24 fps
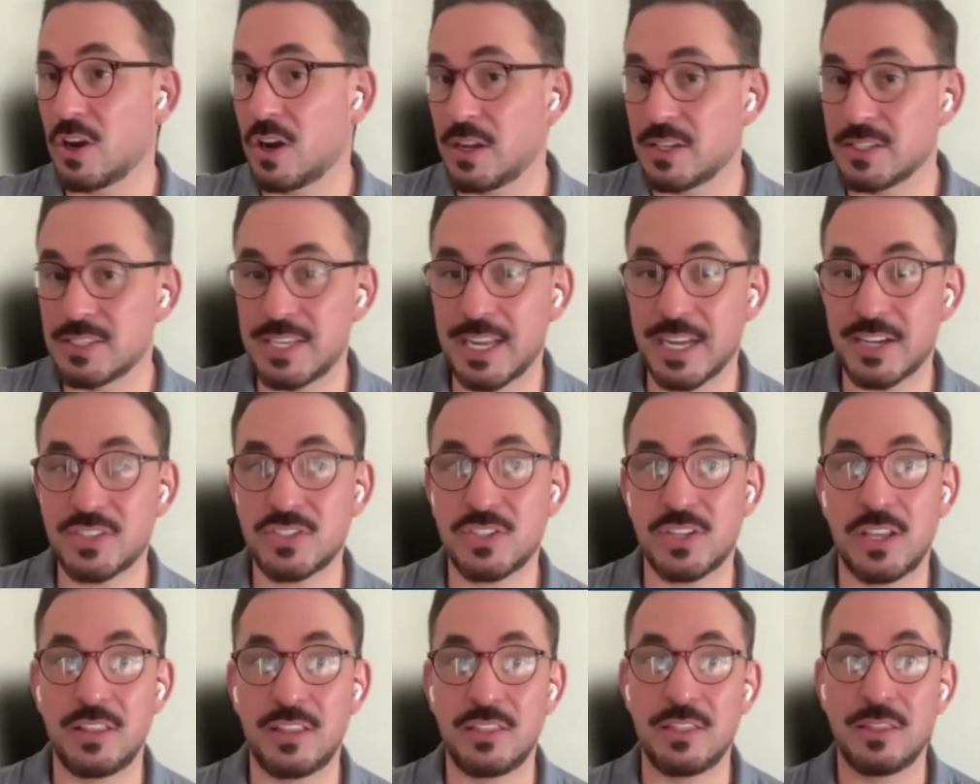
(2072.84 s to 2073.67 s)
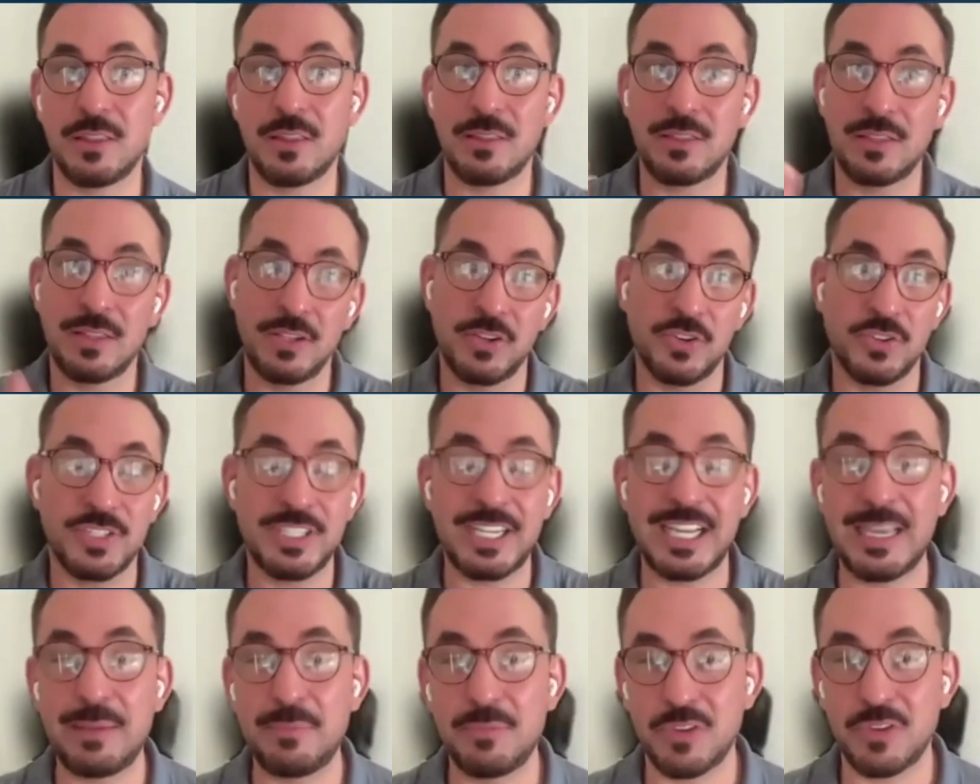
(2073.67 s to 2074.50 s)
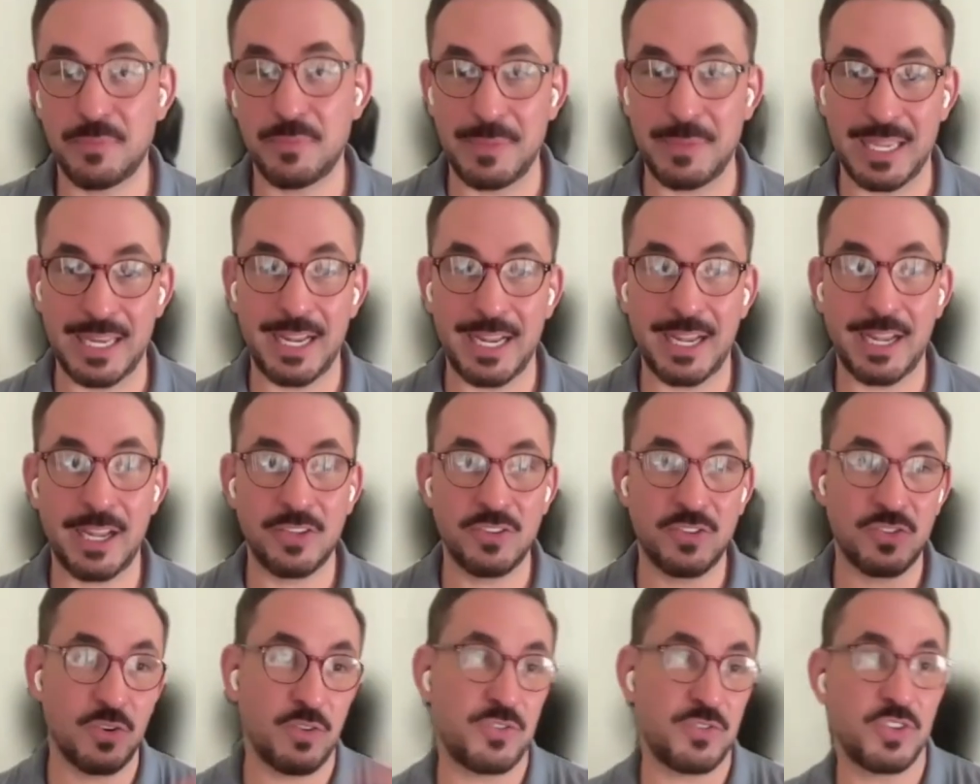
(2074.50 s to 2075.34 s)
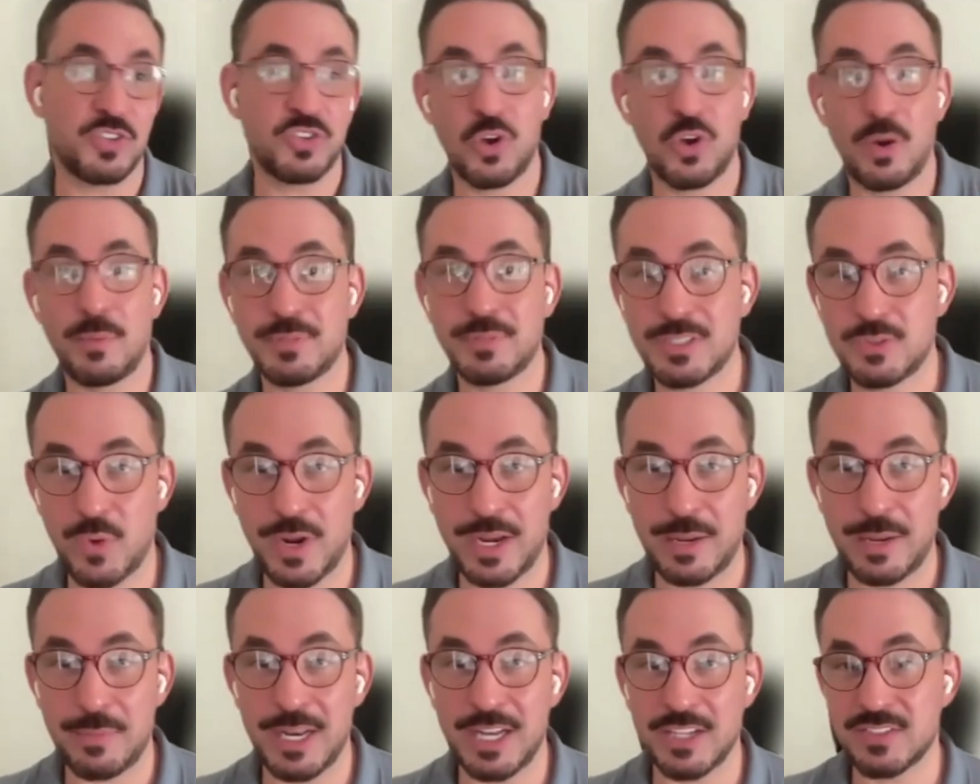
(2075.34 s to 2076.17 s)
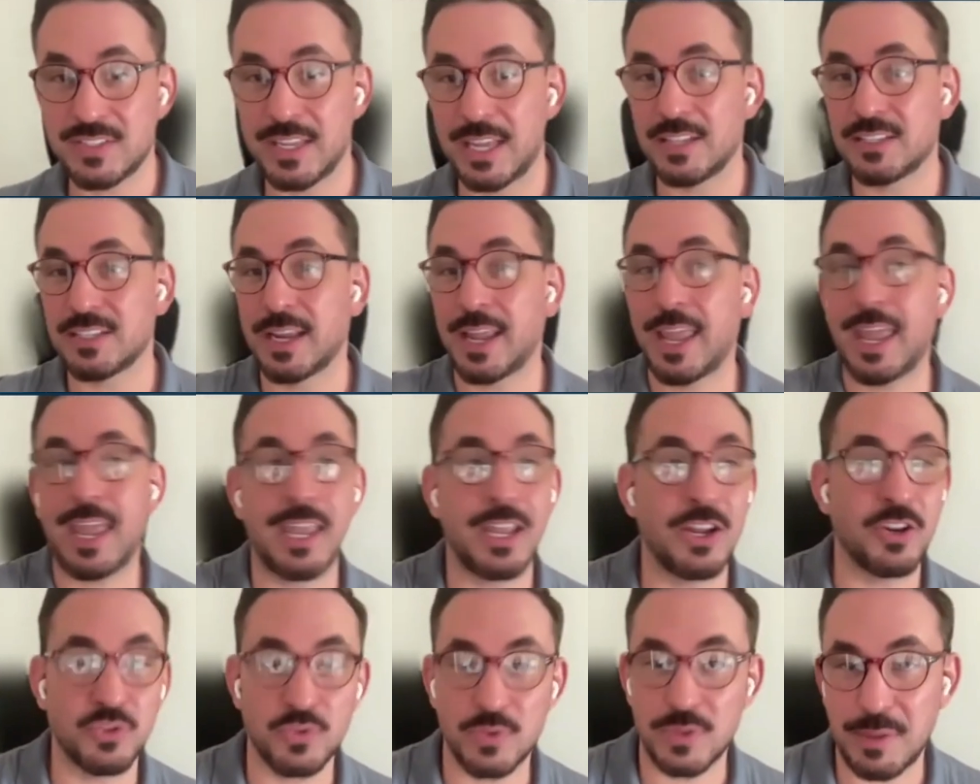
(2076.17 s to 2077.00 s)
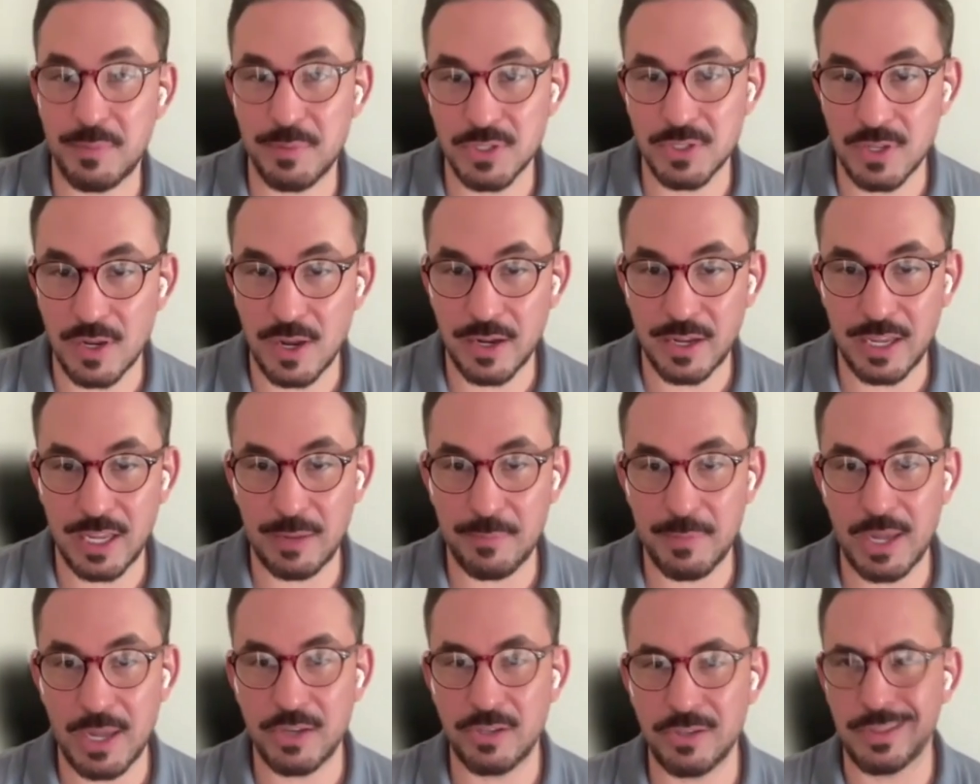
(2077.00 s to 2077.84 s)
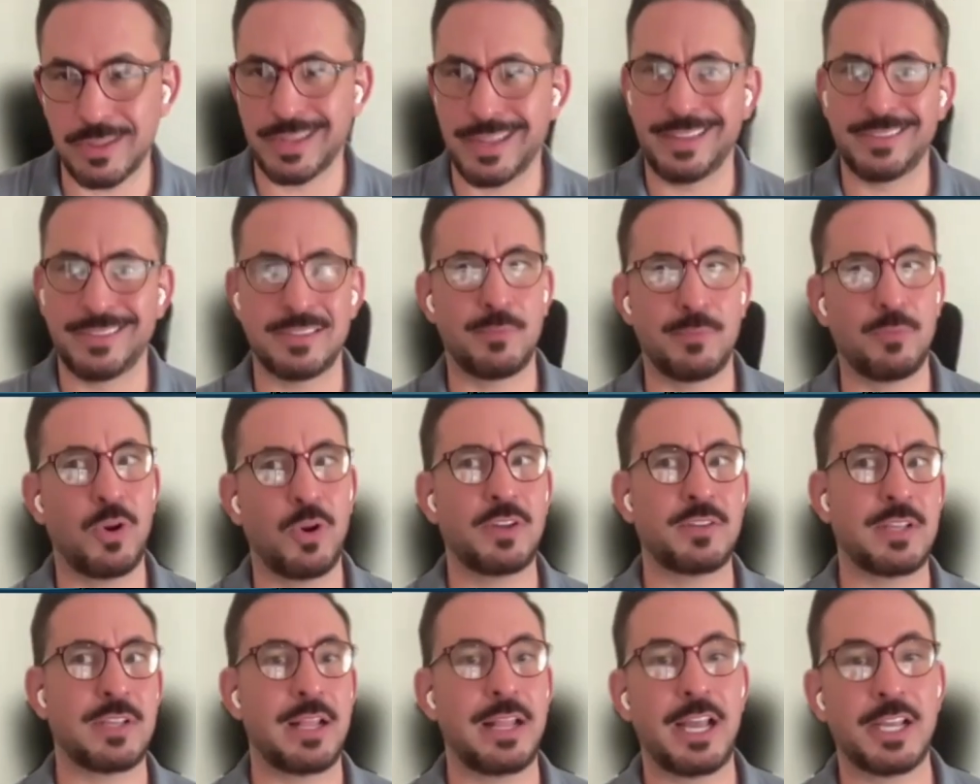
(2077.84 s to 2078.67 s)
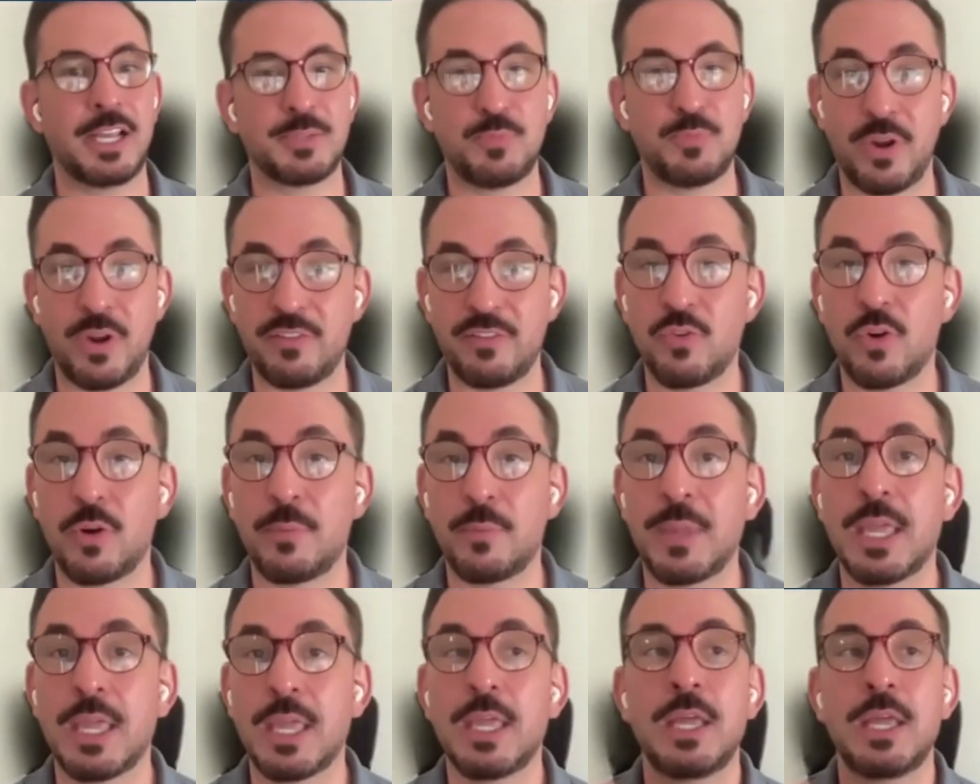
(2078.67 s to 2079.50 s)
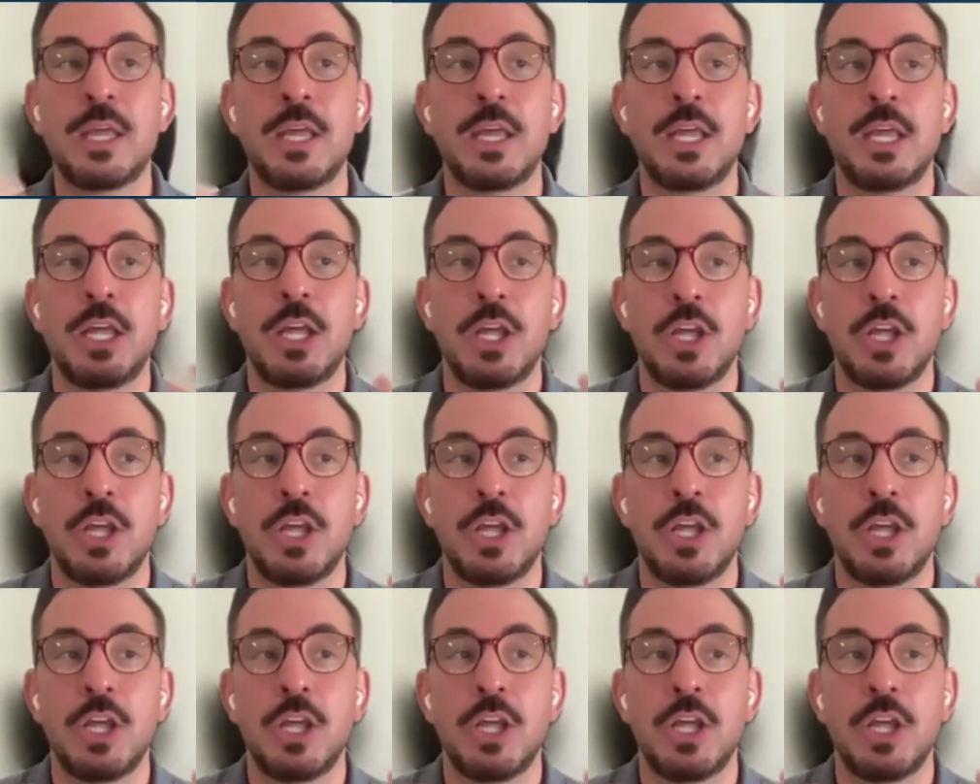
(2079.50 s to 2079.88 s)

all of the context in your Teams meeting. And so if you show up 20 minutes late, it's like, hey, here's what they've been talking about. You're like, hey, summarize that last point for me.